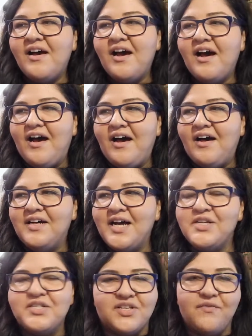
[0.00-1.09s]
uh, I
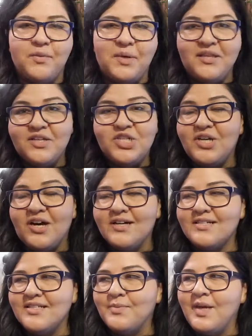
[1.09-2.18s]
just love the way that she
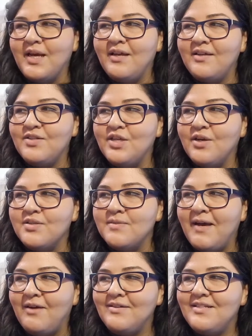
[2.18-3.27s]
talks and the way she goes
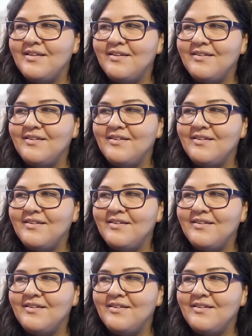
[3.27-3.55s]
about